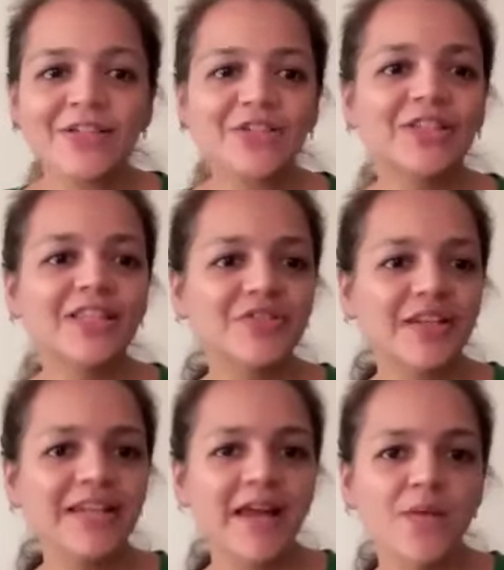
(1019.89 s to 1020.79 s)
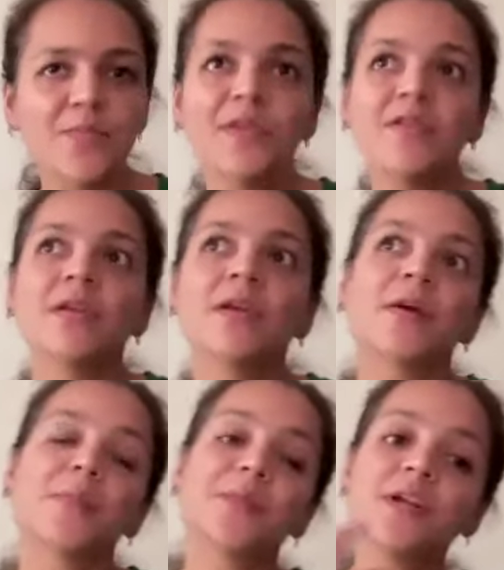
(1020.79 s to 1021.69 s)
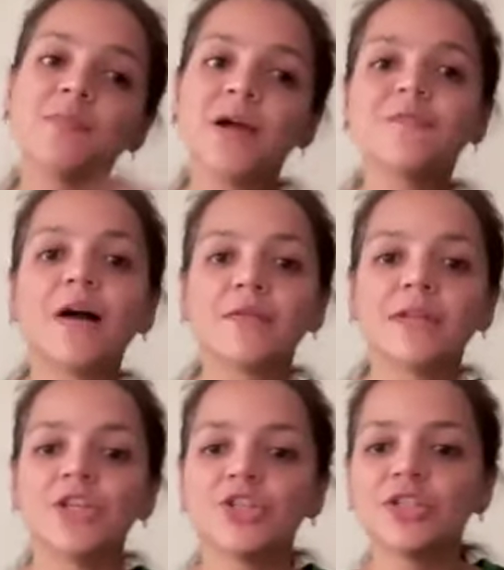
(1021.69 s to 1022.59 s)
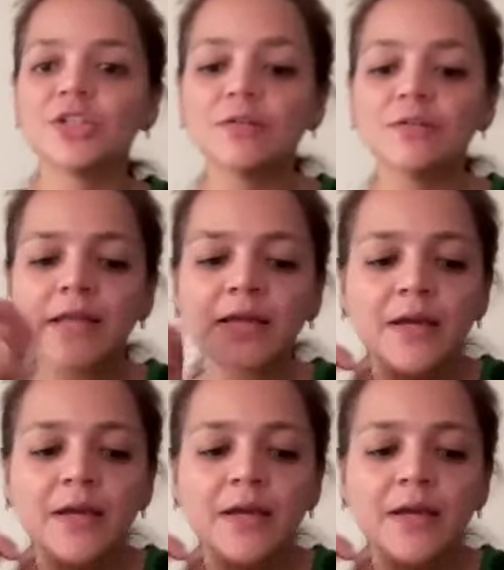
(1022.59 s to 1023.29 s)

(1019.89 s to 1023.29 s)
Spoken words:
So this really helped me build my foundation, like